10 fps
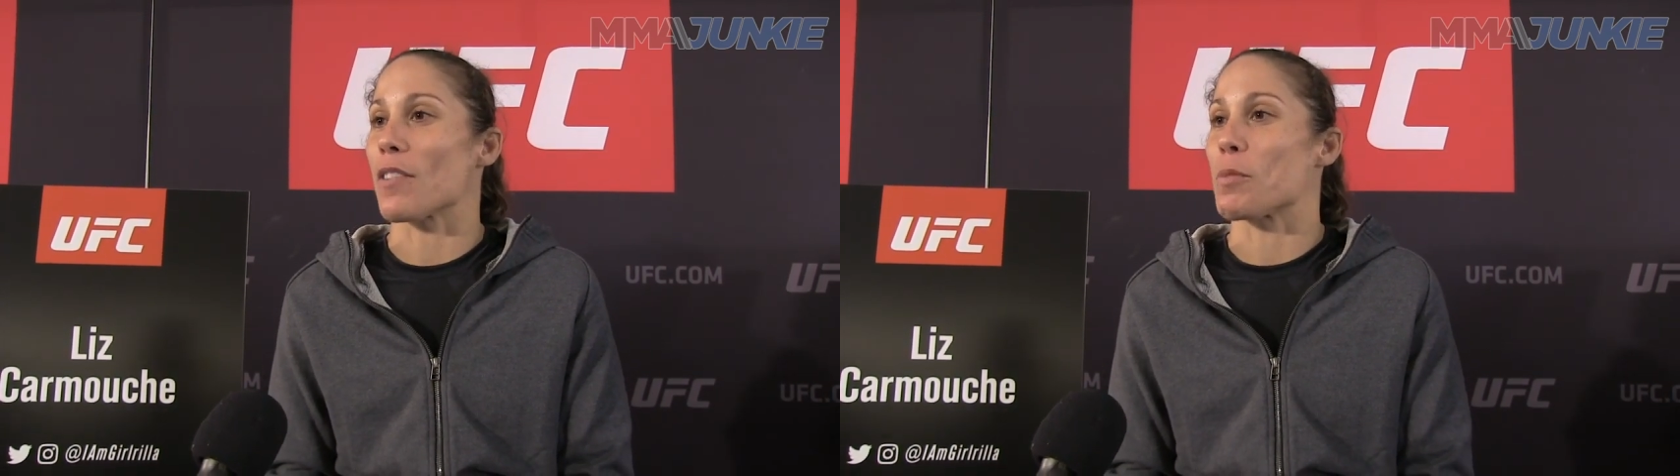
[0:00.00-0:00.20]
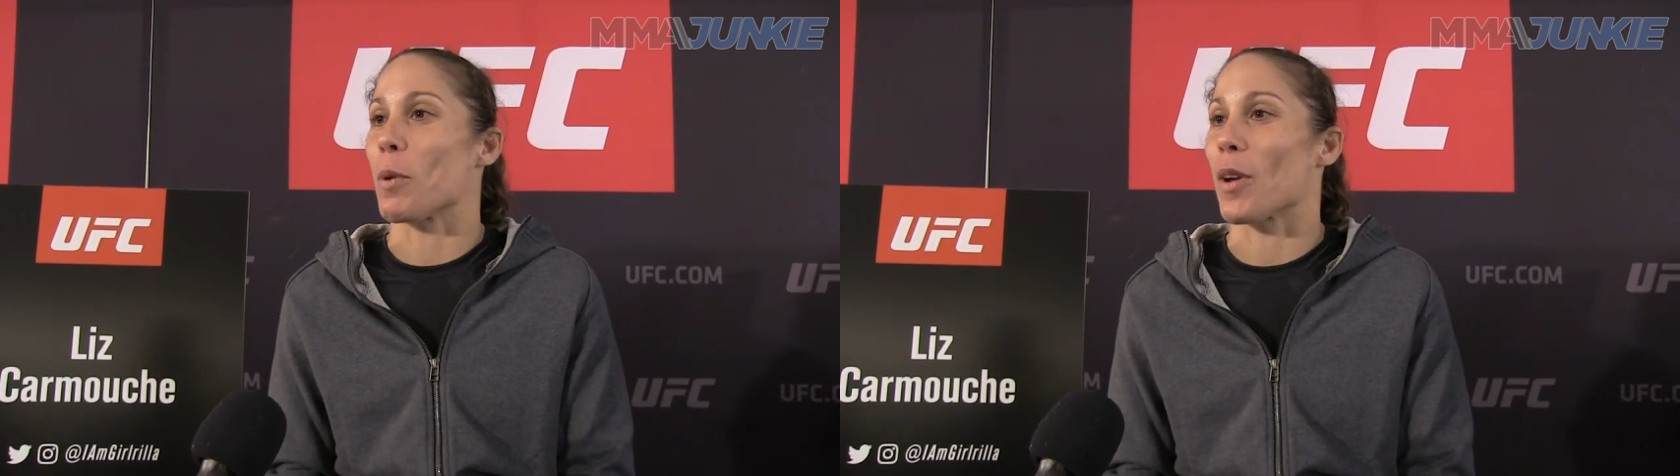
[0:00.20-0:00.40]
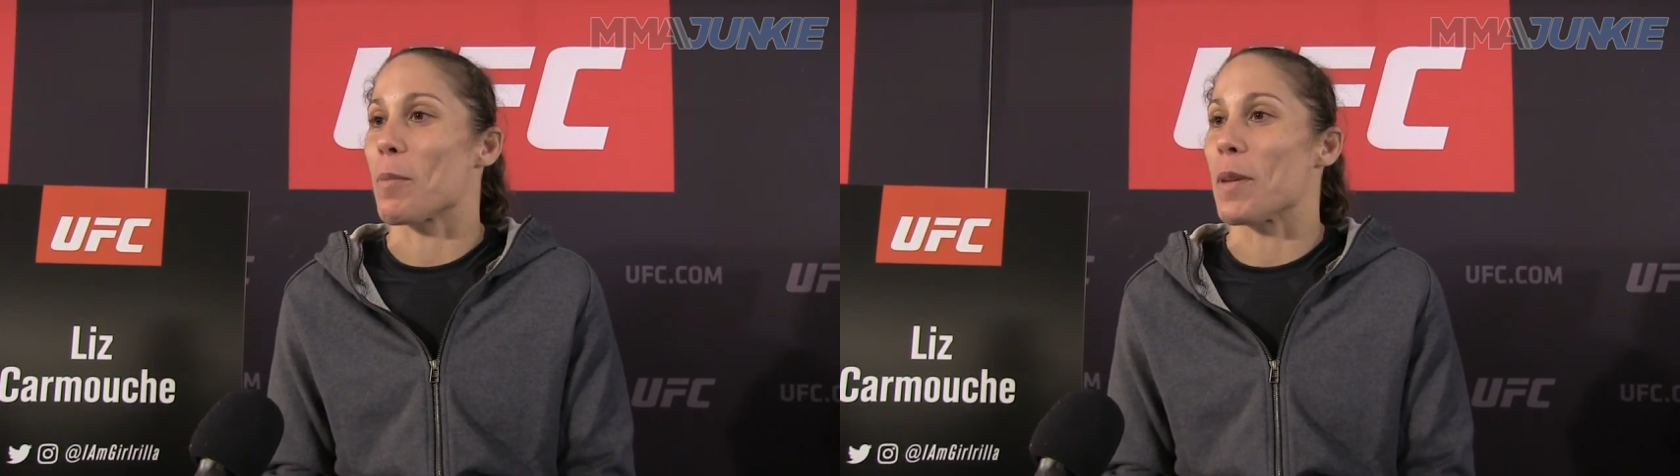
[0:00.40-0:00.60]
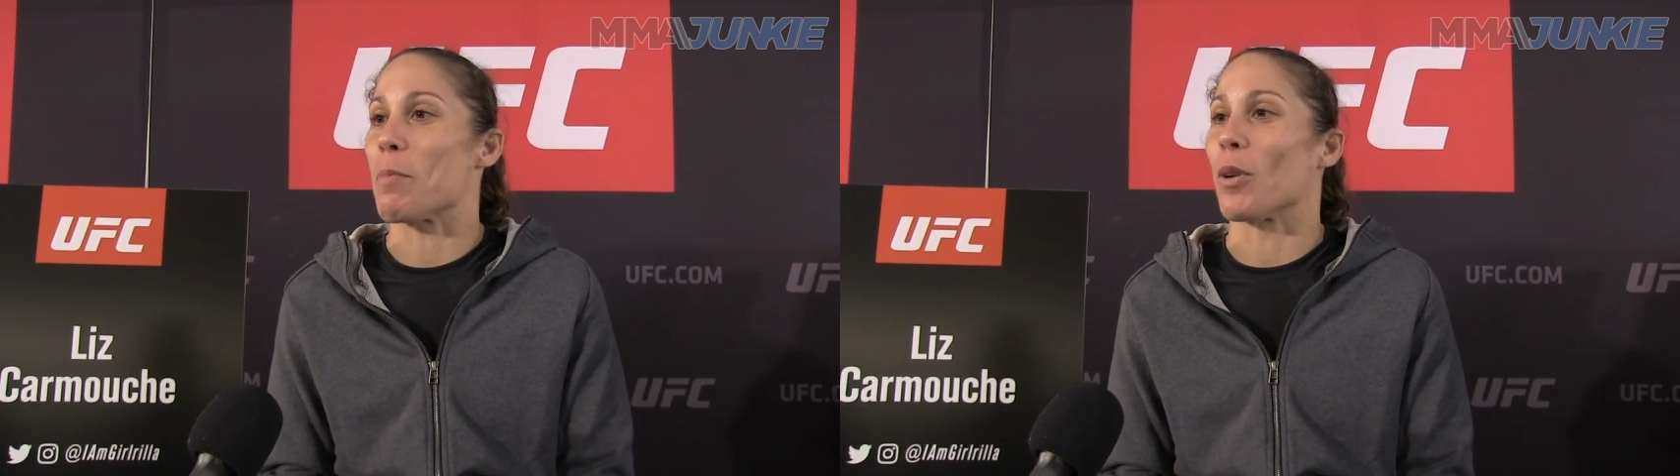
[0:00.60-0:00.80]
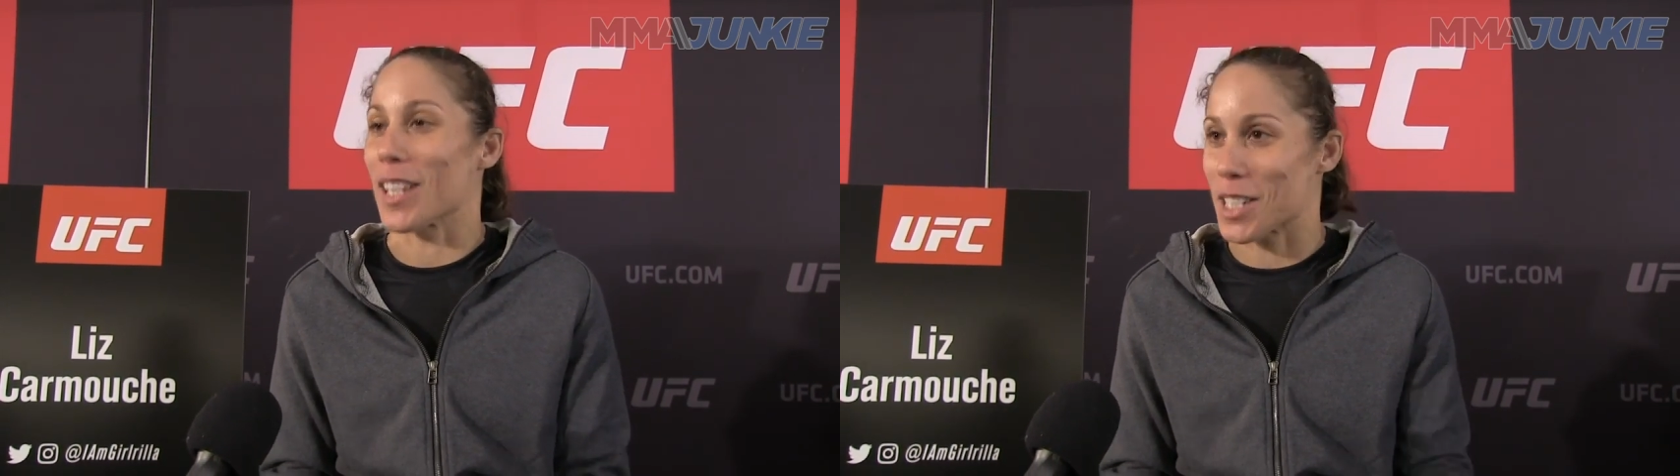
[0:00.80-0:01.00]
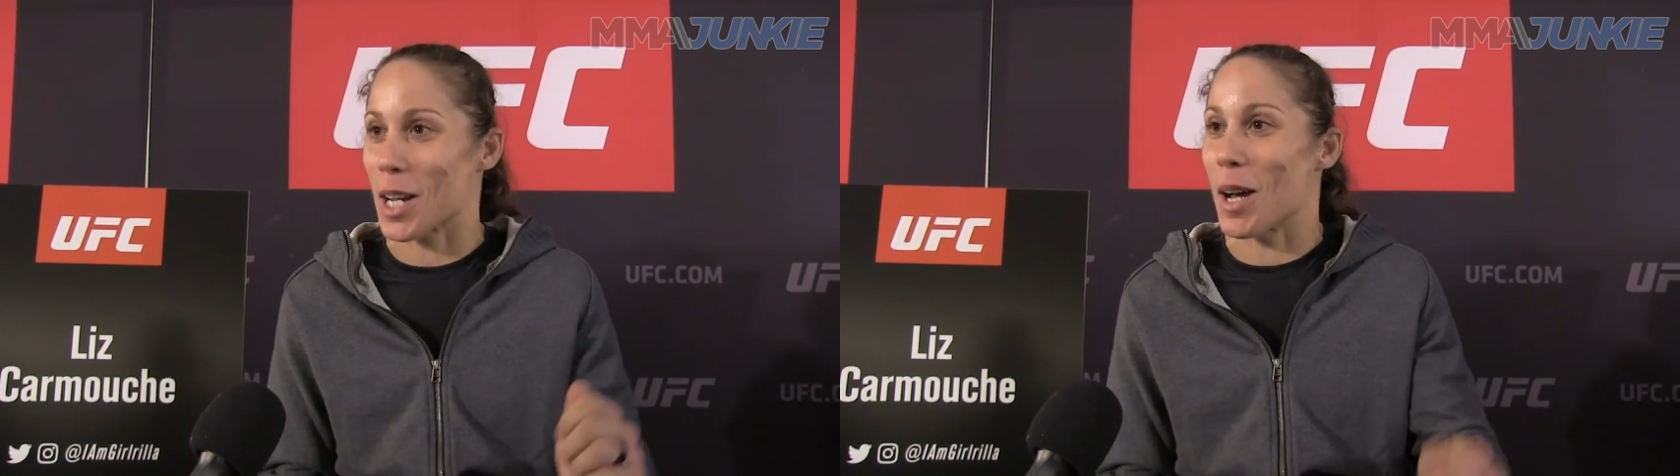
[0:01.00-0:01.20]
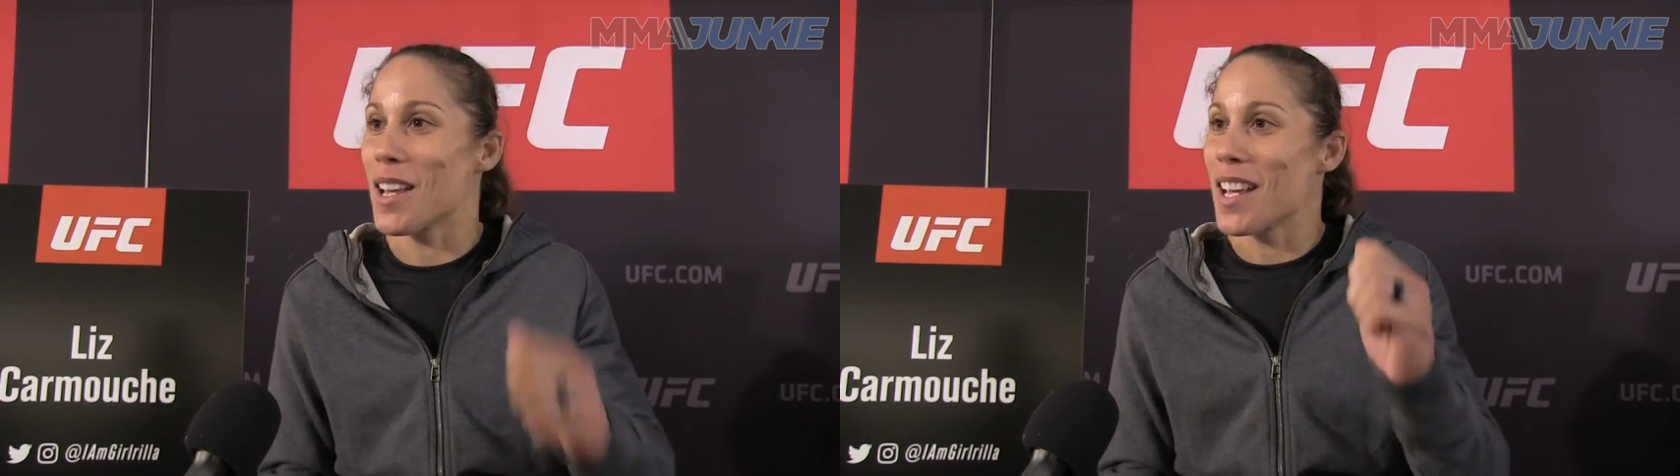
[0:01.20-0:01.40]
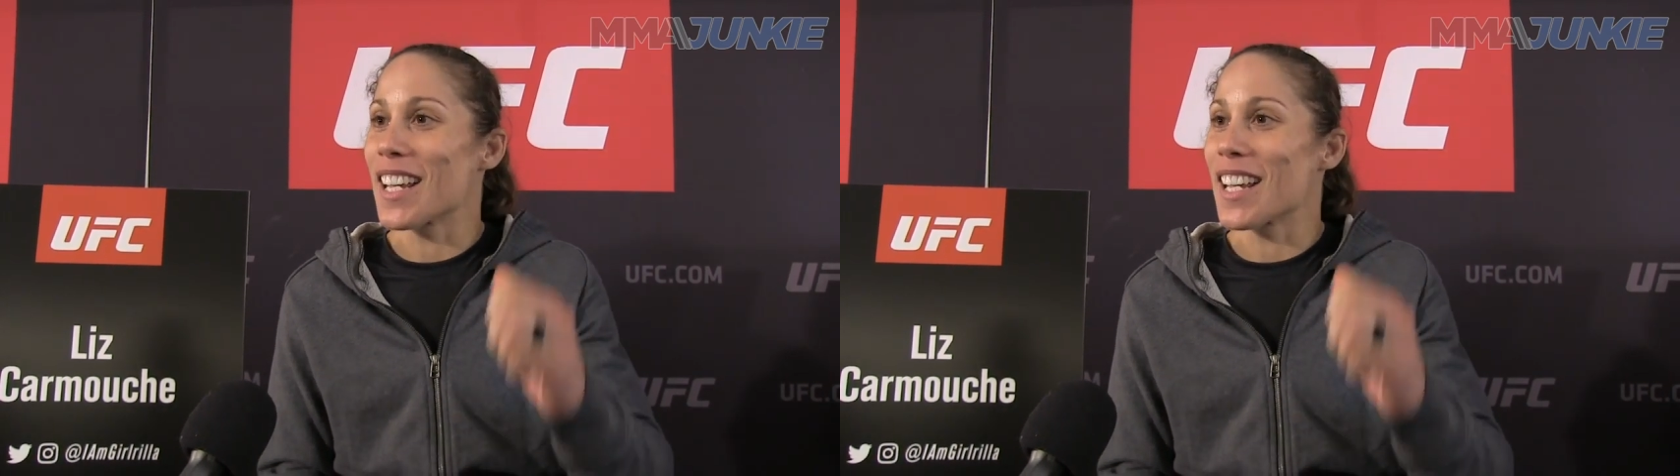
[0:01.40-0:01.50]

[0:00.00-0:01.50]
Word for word: enough to be one of the people who gets to